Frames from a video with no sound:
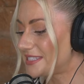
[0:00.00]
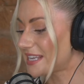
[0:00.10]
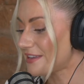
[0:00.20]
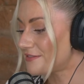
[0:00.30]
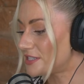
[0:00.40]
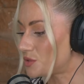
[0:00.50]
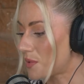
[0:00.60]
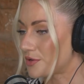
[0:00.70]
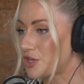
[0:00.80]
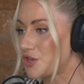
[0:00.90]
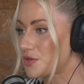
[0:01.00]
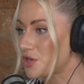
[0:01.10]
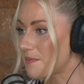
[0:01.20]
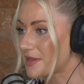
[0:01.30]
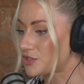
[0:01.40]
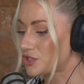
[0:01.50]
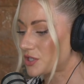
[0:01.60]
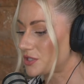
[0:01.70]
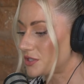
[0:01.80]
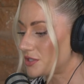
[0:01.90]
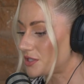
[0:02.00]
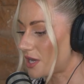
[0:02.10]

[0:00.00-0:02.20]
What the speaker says: David, as well, you mentioned,